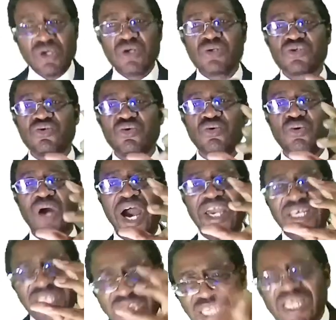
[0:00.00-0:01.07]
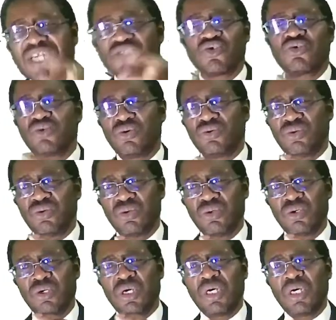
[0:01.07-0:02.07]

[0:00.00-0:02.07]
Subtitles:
So I needed to know